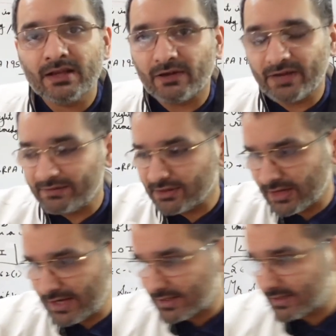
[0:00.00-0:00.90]
Now, whenever you're
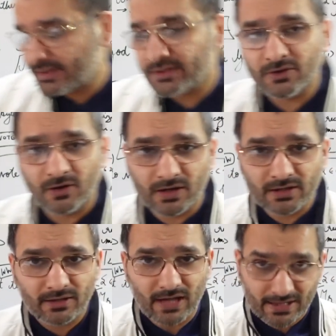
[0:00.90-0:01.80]
writing
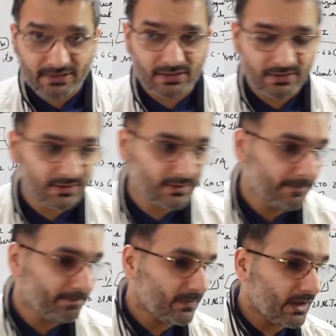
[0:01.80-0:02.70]
your answers
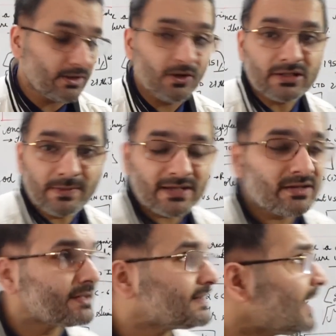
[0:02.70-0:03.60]
in your
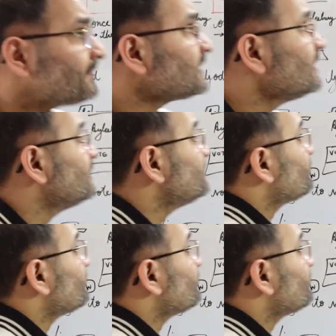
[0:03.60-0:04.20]
semester exams, you're